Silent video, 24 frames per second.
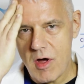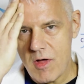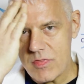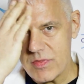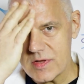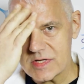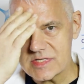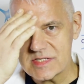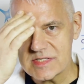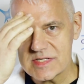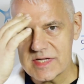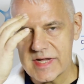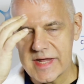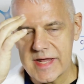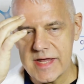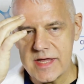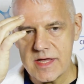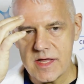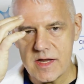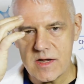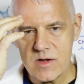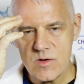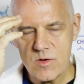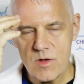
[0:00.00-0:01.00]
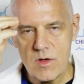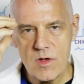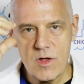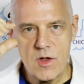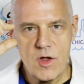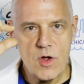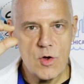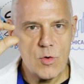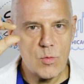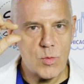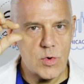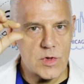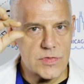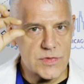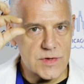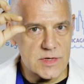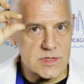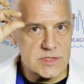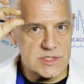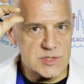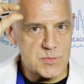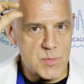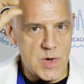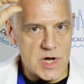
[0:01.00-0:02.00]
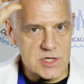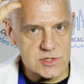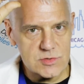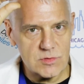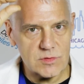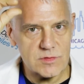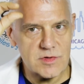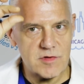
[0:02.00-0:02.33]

on the skin with a special